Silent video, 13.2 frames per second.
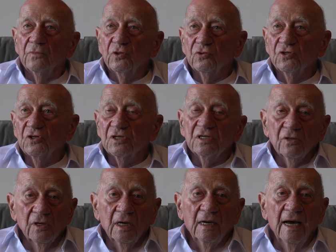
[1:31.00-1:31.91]
you just
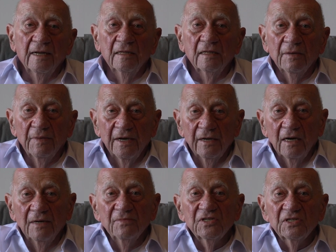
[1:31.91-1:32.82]
sort of got into my
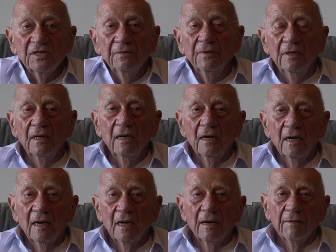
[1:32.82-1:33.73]
arms.
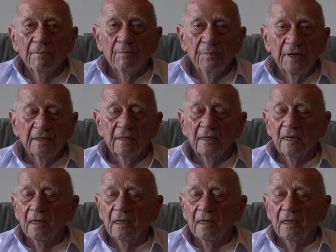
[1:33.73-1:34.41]
But